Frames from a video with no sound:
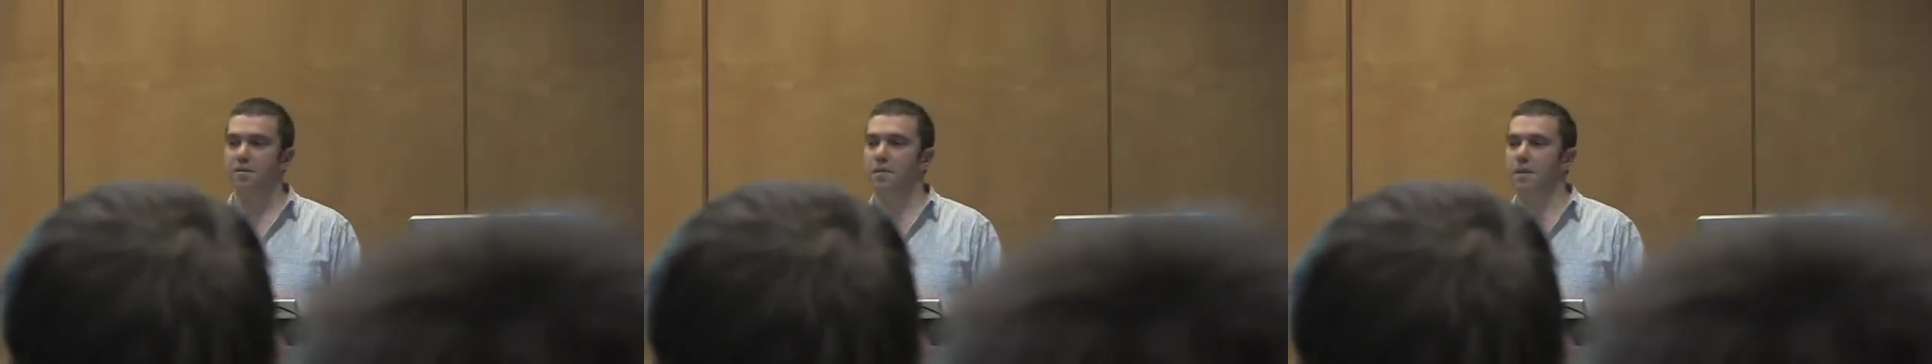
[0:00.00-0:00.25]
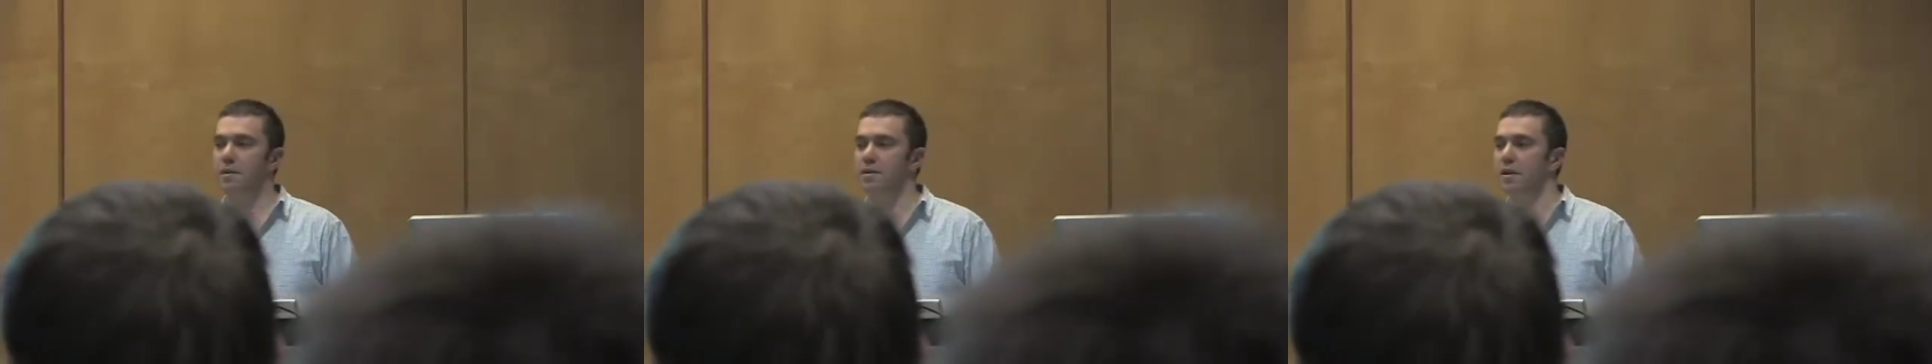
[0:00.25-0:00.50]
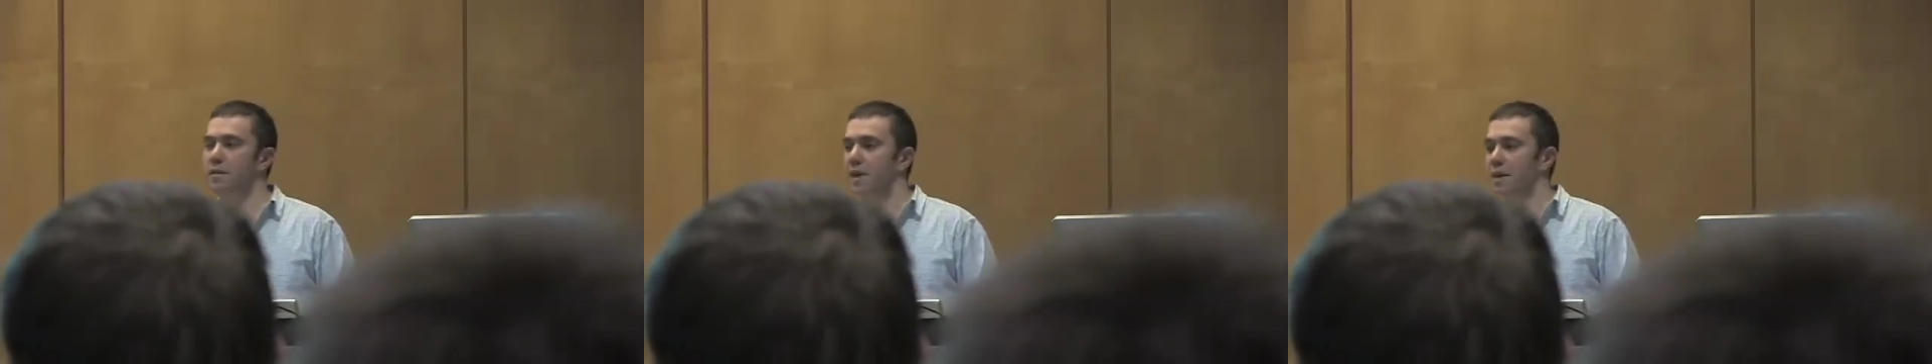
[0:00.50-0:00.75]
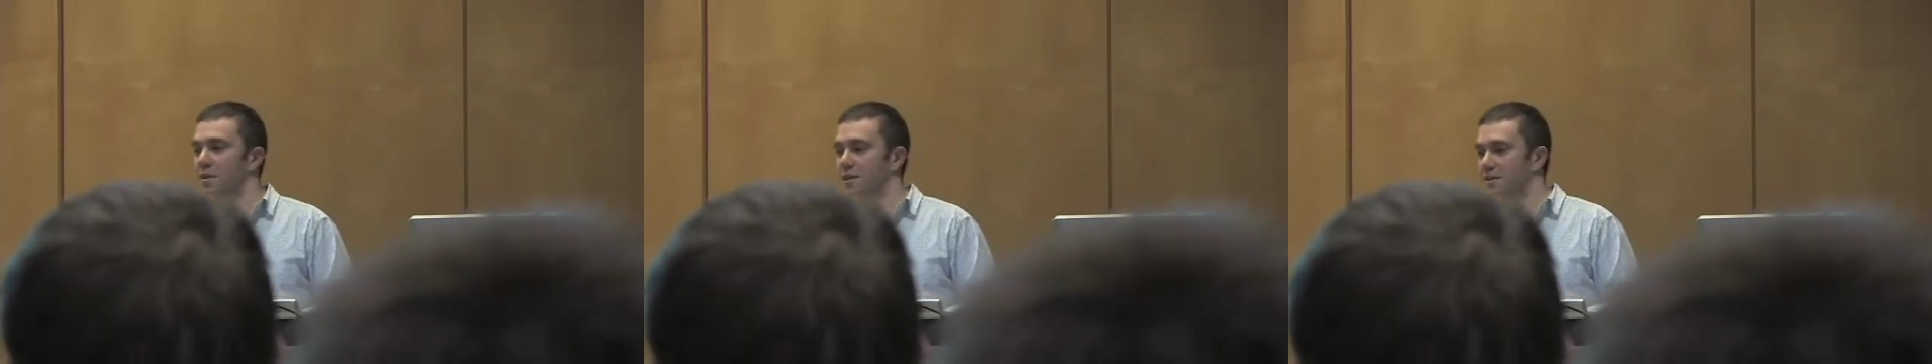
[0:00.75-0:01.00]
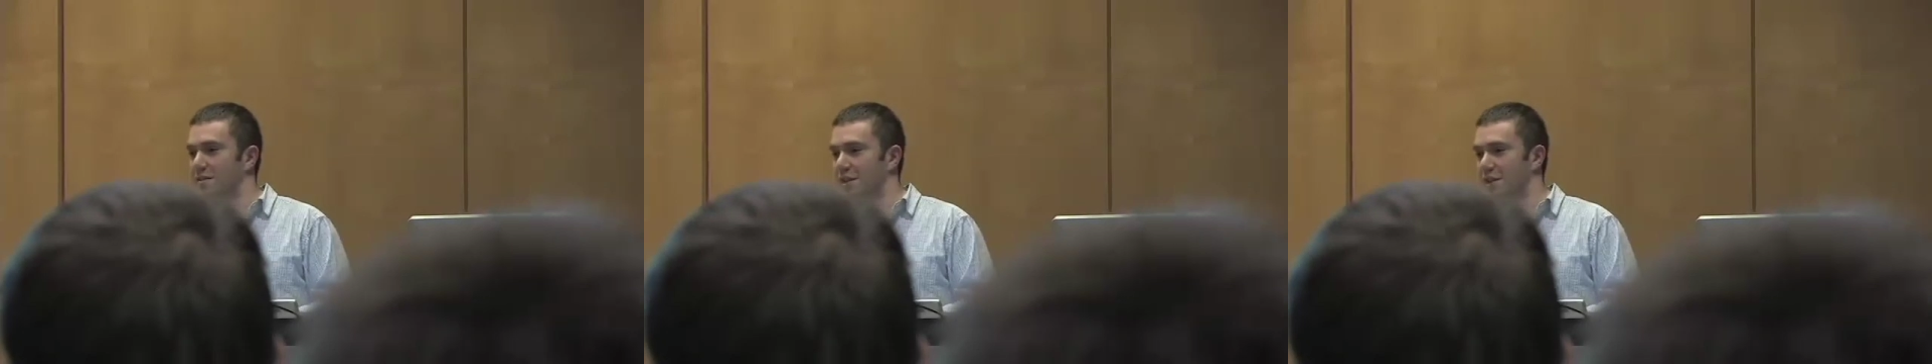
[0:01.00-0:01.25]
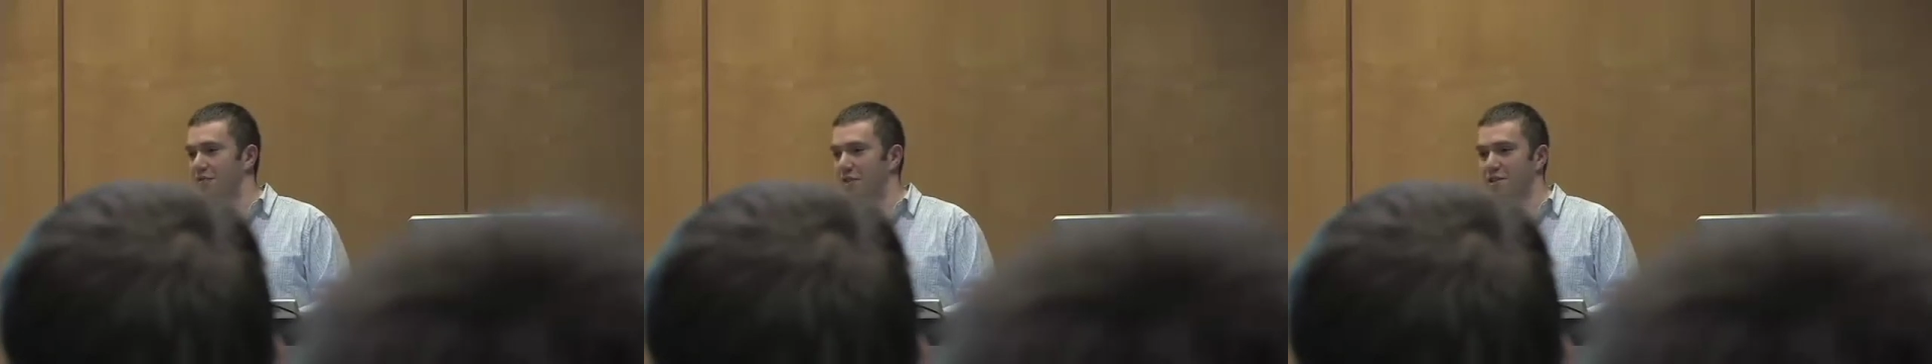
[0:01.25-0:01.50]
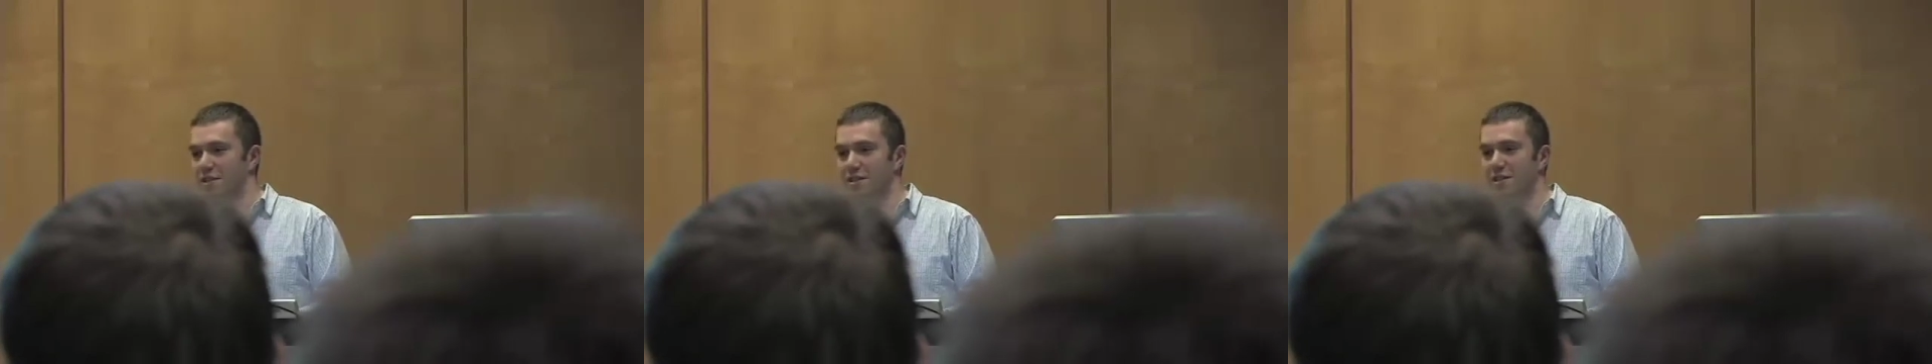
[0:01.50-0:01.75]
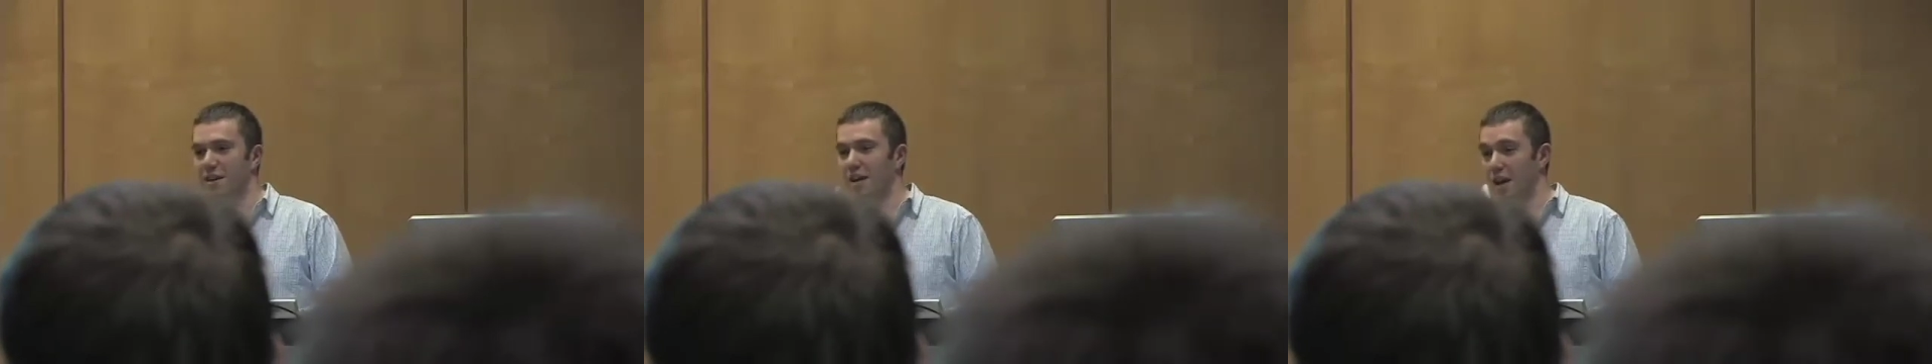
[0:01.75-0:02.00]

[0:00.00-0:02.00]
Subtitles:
But if anyone is interested,